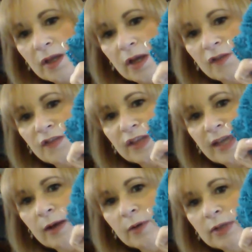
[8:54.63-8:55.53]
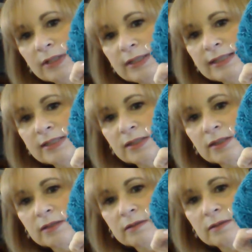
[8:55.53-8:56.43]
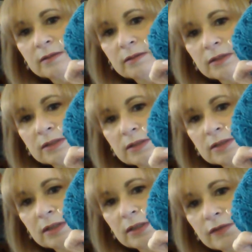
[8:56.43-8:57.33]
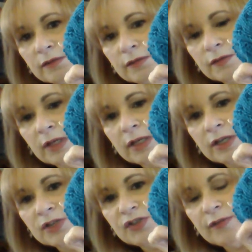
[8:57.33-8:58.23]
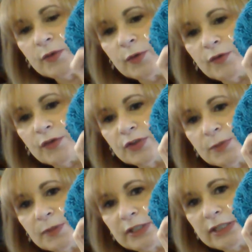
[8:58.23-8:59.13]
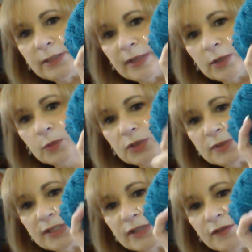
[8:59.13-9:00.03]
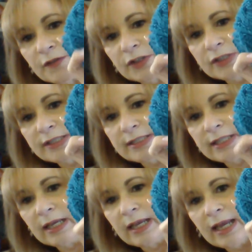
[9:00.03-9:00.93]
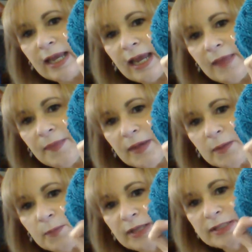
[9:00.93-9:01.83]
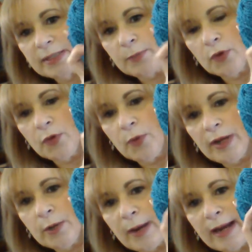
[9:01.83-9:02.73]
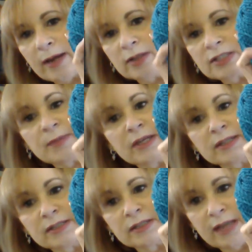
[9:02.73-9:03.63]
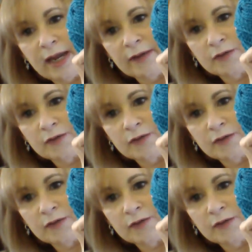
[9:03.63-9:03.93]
of the cowl. That's good. That's kind of... So you have the reversible in the middle, which was done first, and then picked up all the way around, and because there's a half